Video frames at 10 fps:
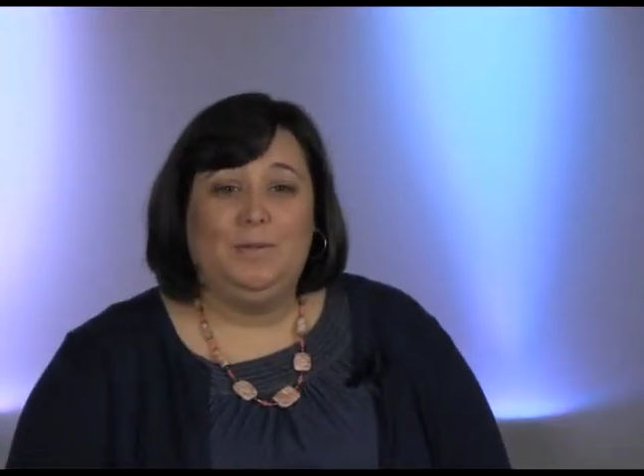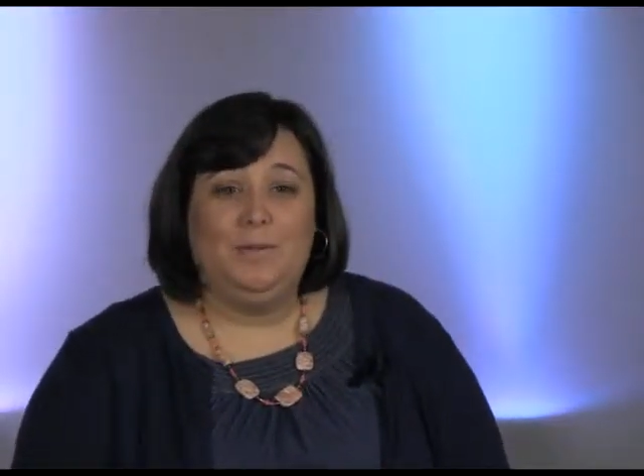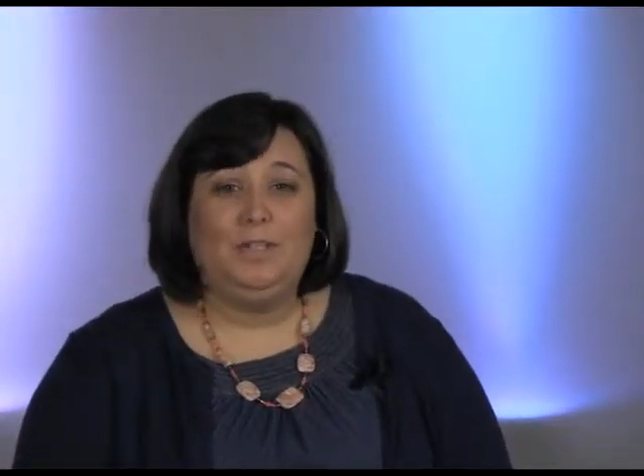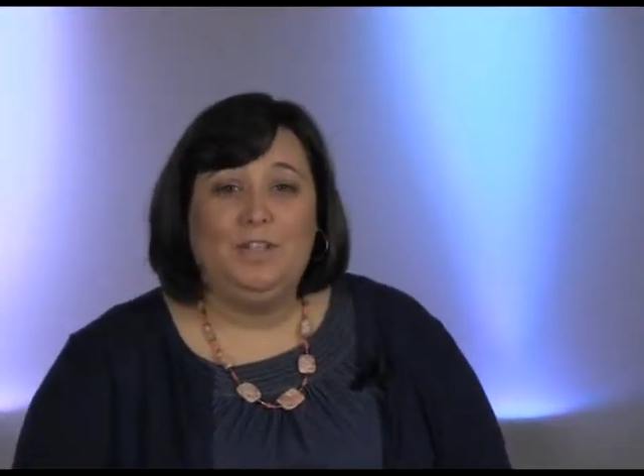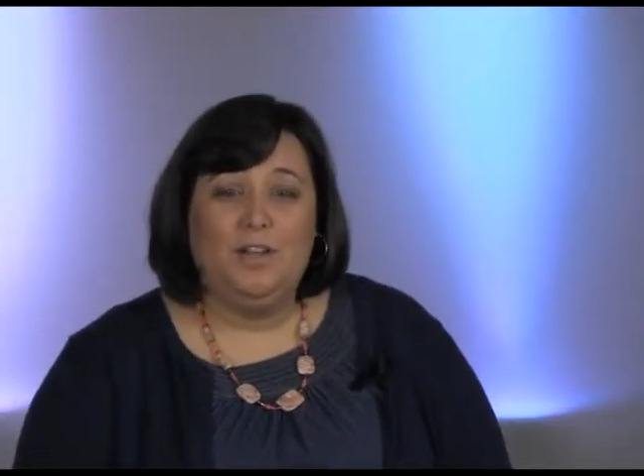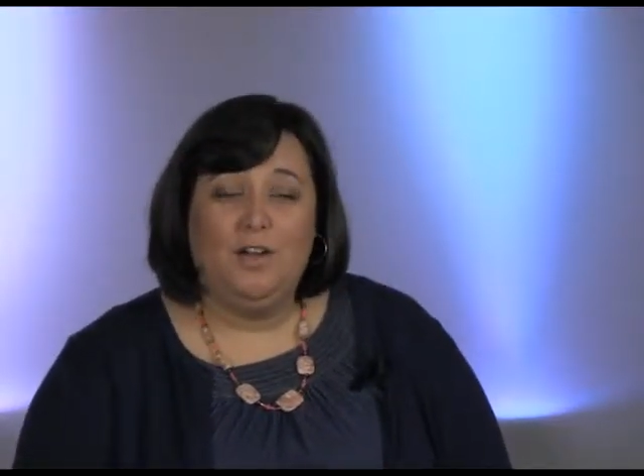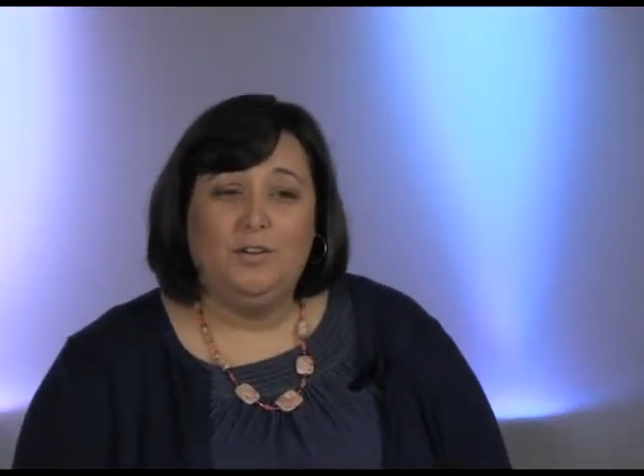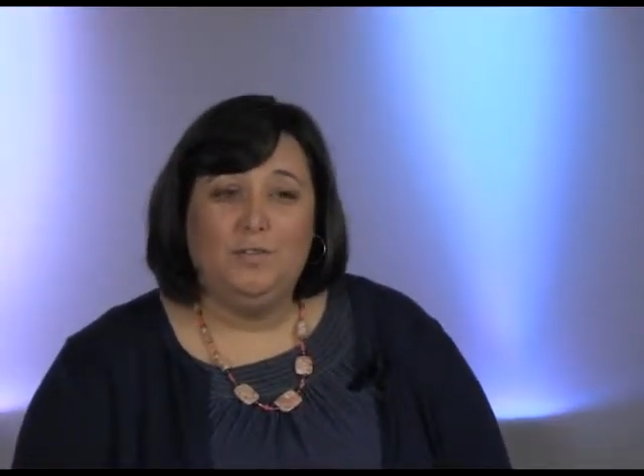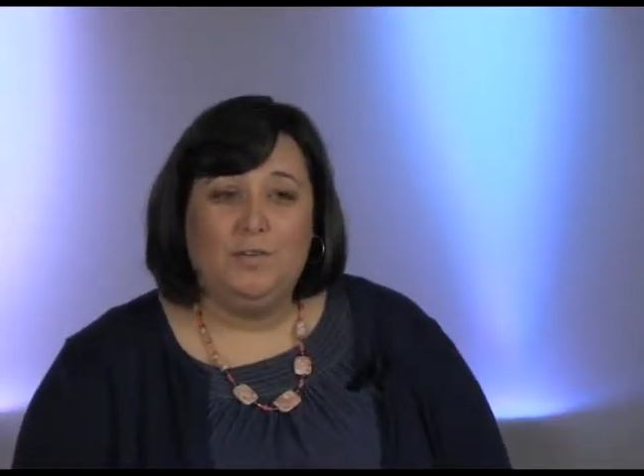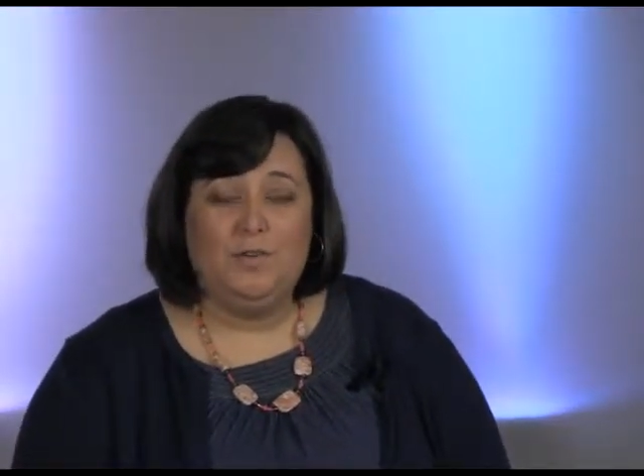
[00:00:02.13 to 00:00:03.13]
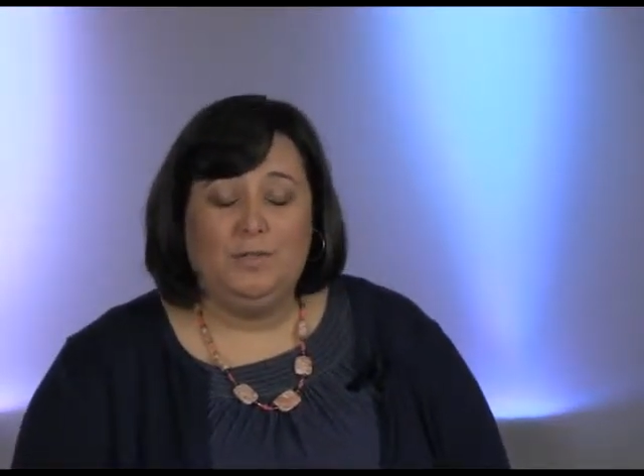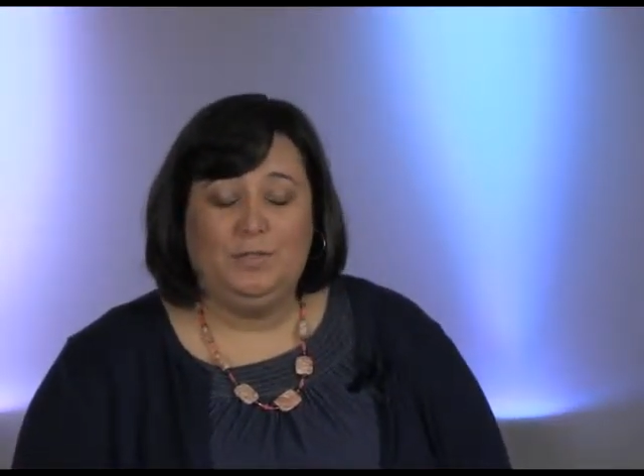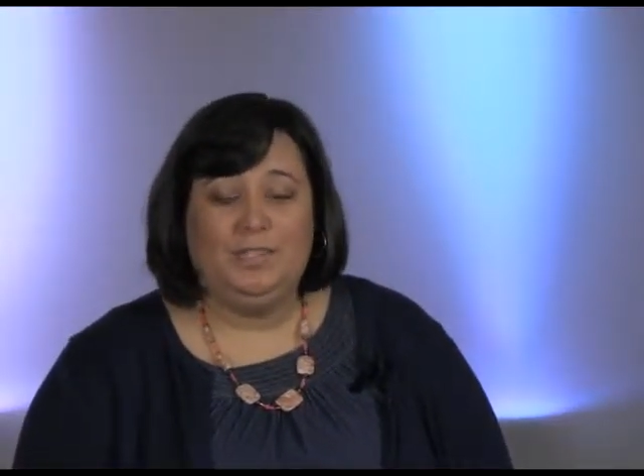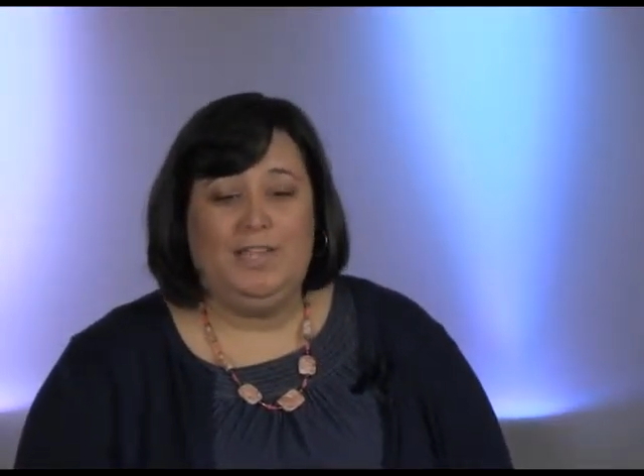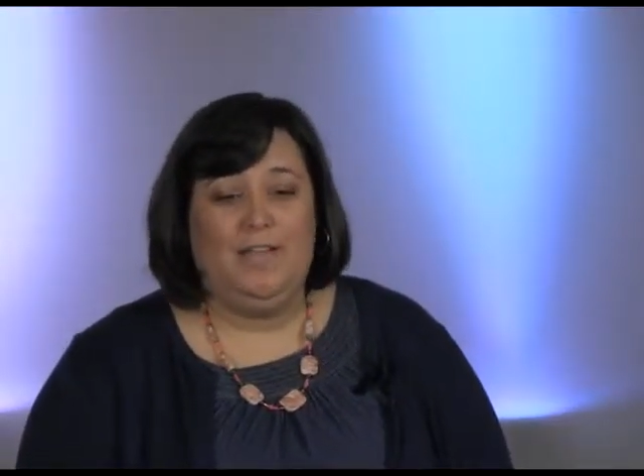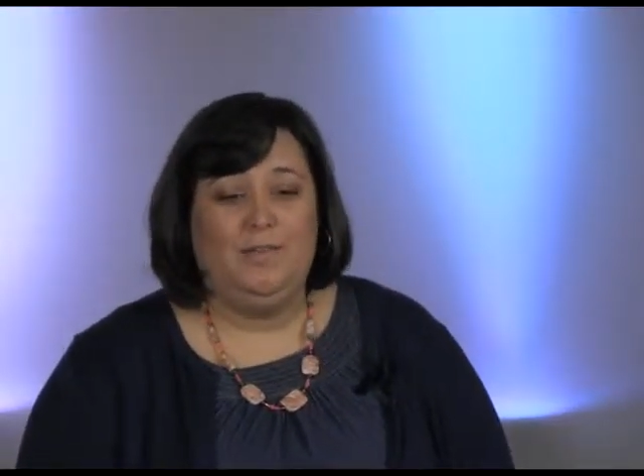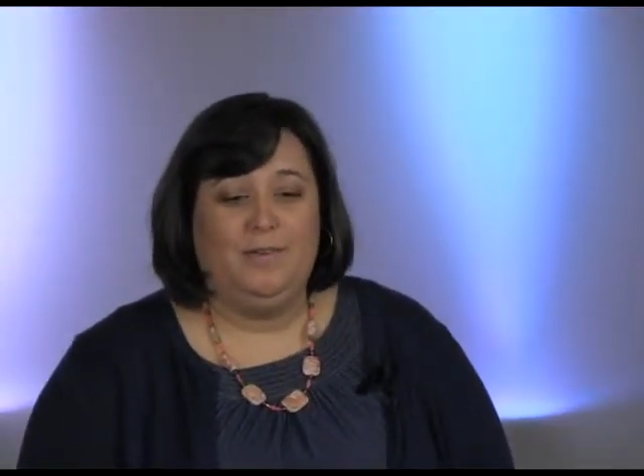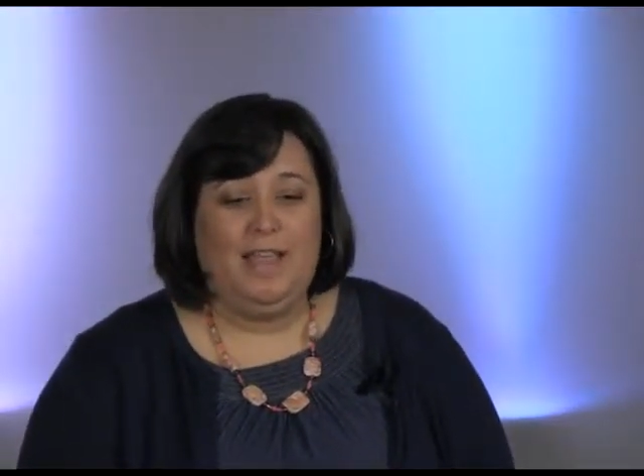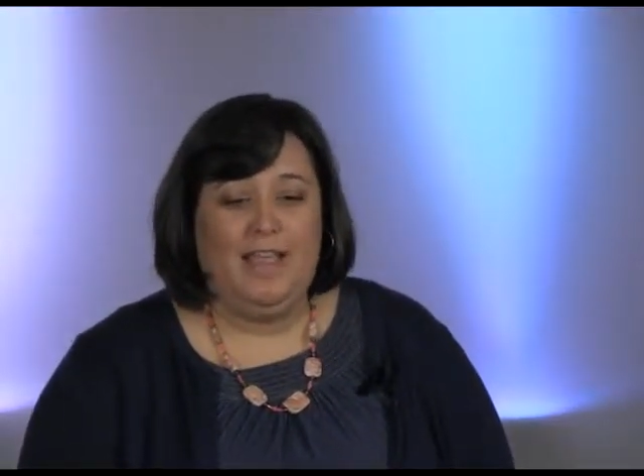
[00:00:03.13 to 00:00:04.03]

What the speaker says: we went to the doctor for an ultrasound,